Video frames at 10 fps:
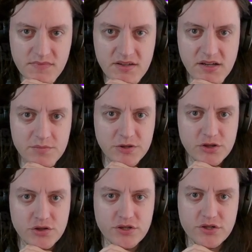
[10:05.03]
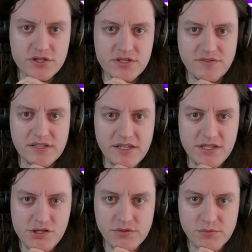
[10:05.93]
Luke could defeat
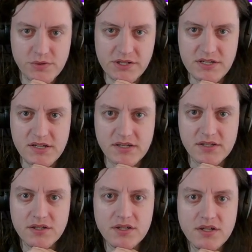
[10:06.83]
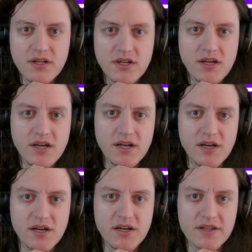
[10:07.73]
K2 in one attack.
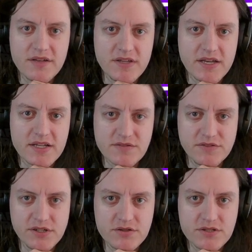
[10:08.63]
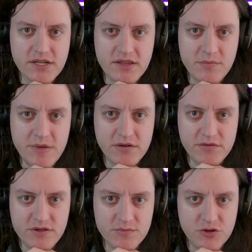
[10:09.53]
If he has a Fleet Lieutenant, the
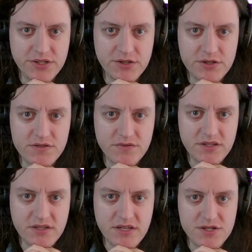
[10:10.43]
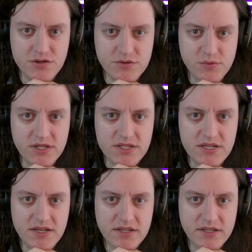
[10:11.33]
Battlefield Marine could defeat K2 in one
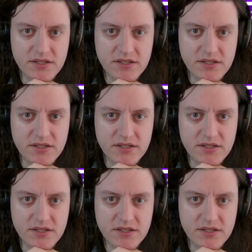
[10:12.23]
attack.